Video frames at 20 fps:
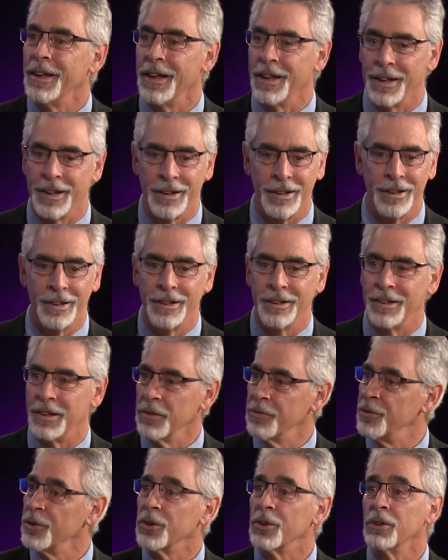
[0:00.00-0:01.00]
is. And
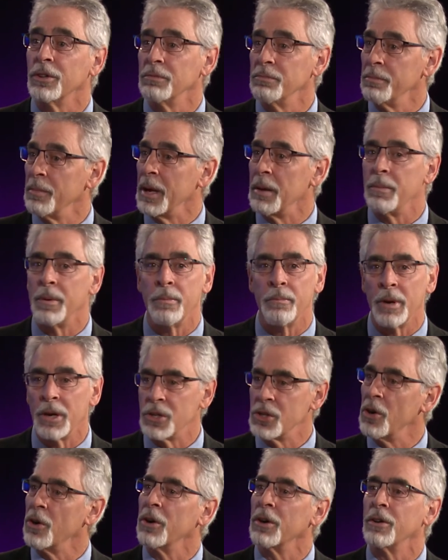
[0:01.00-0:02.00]
difficult, maybe
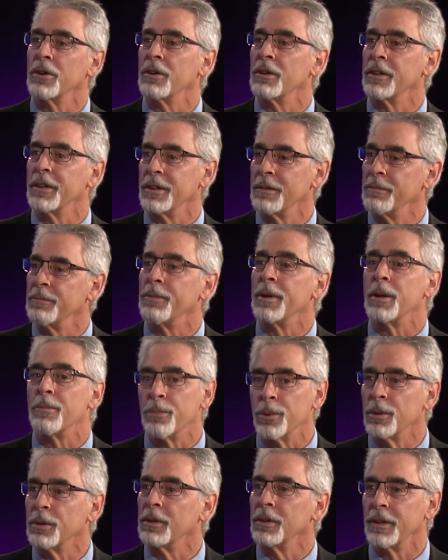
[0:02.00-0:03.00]
much harder than
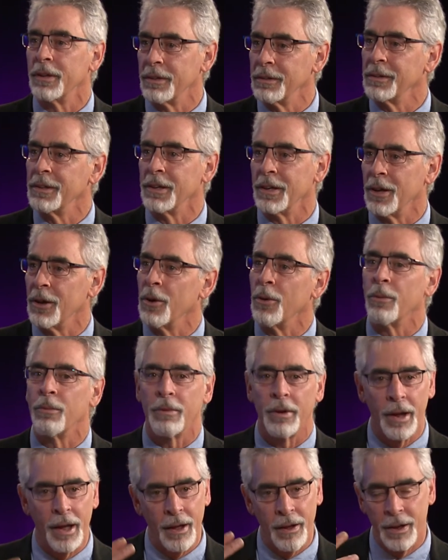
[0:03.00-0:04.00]
people, you know,
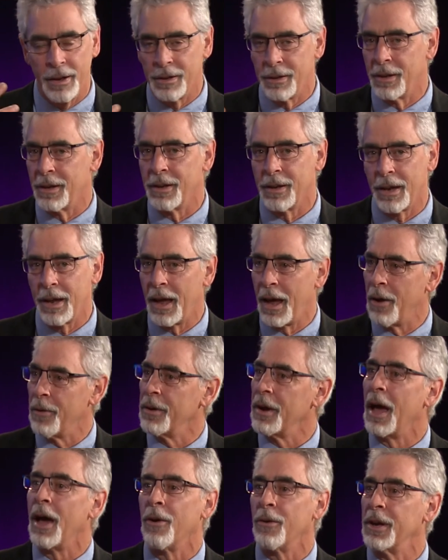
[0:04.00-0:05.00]

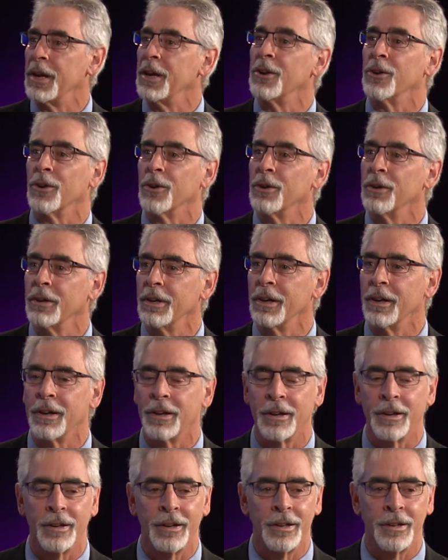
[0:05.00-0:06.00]
out, out here
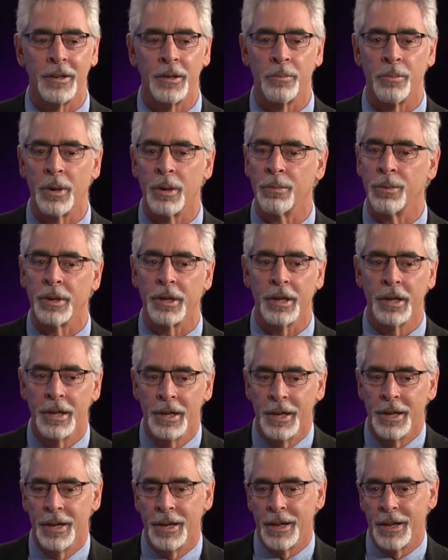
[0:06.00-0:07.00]
uh, in the public
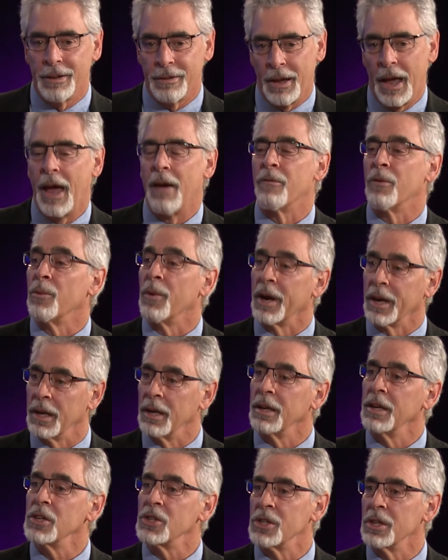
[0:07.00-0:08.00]
have a
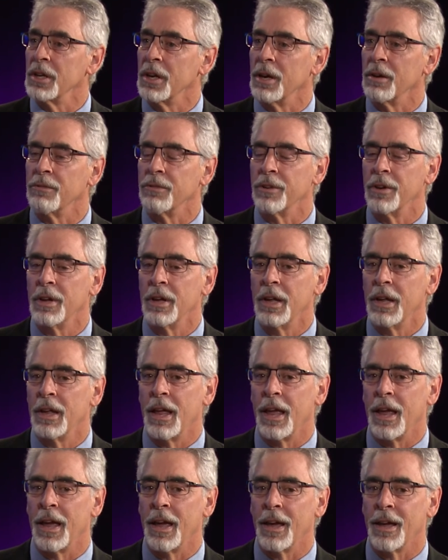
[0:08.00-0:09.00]
recognition of.
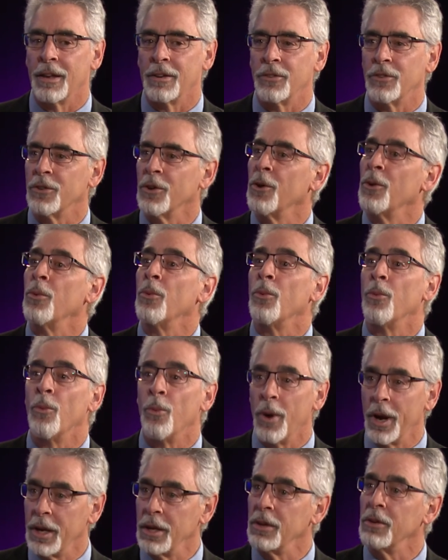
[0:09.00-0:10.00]
And so
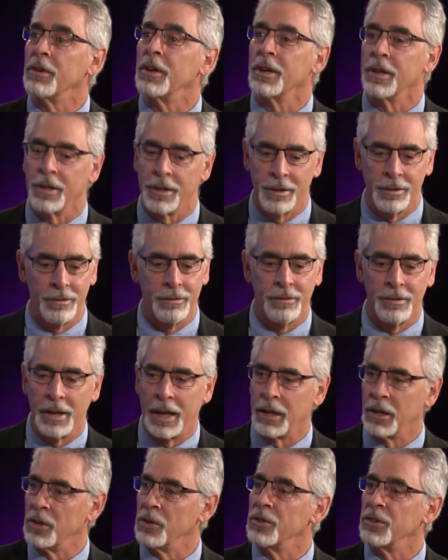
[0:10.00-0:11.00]
when you can,
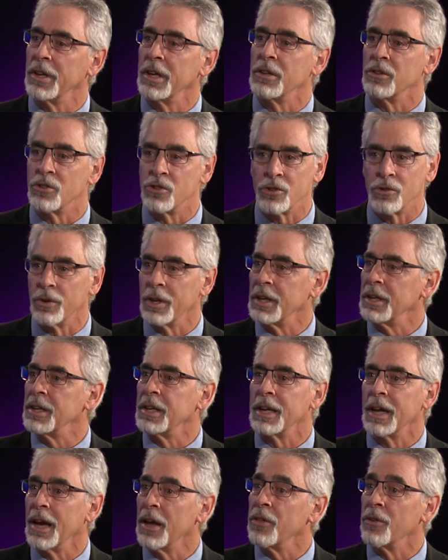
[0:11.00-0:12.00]
like you said, string
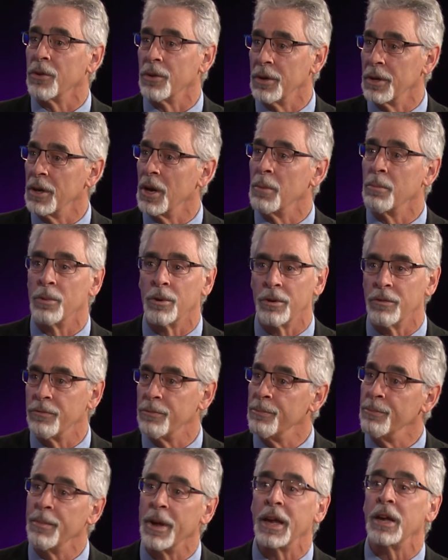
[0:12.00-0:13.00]
together a number of
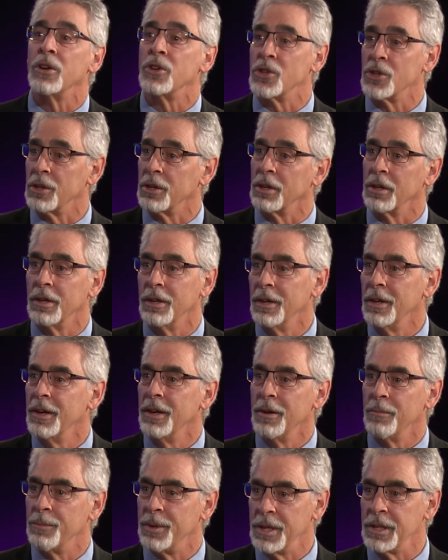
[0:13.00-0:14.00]
major
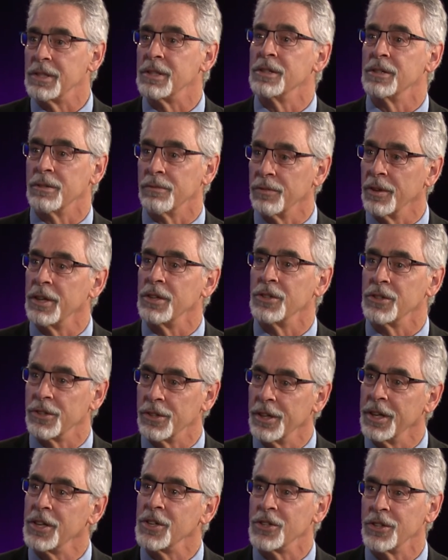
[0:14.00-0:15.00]
pieces of
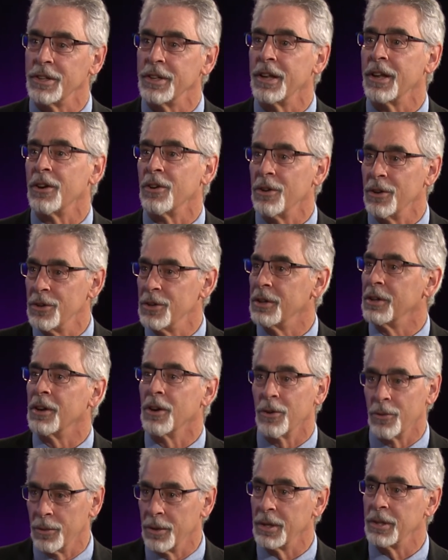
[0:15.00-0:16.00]
legislation that are
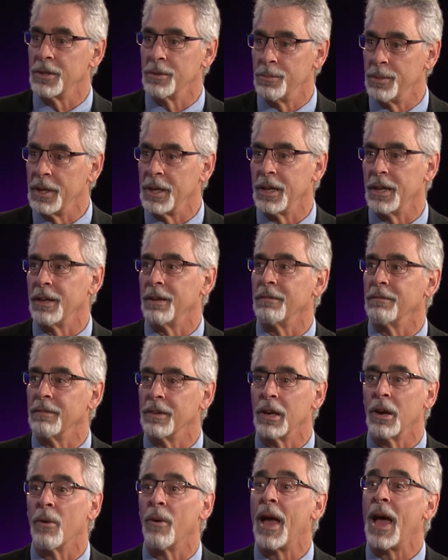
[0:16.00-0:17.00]
going to be,
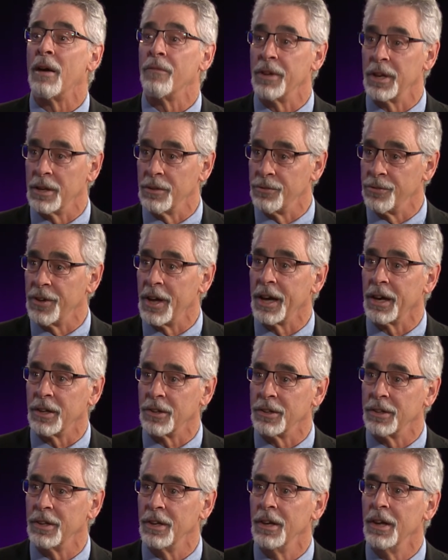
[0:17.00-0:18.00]
you know, having
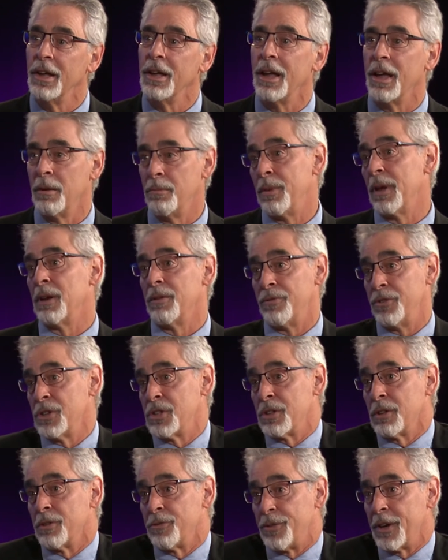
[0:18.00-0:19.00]
effects and
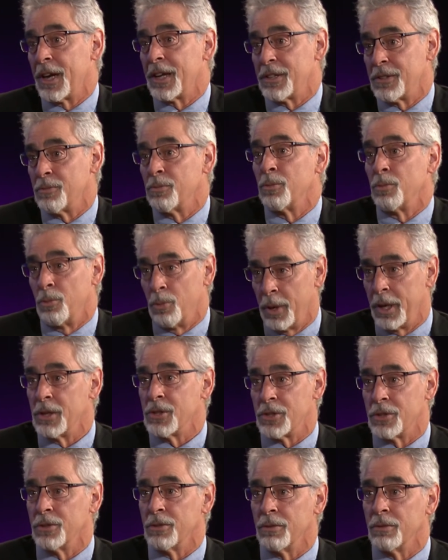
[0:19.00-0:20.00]
beneficial effects, we
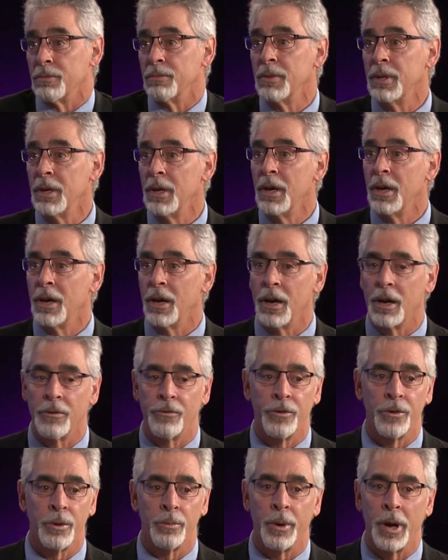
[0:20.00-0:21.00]
assume, uh,
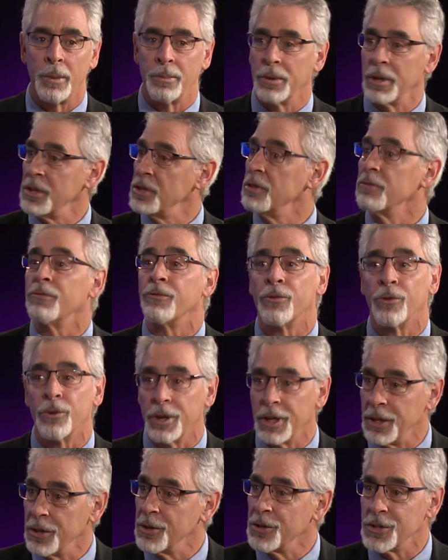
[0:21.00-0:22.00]
for the population
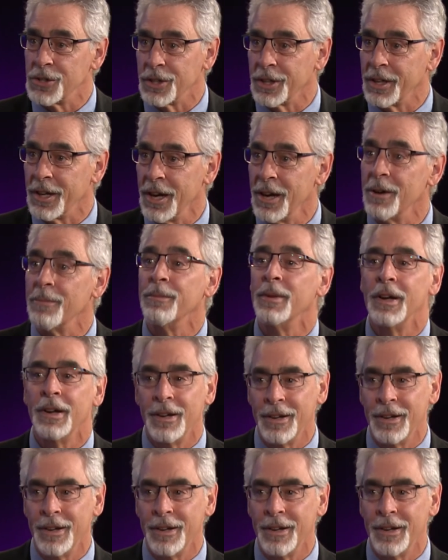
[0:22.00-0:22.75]
for years to come,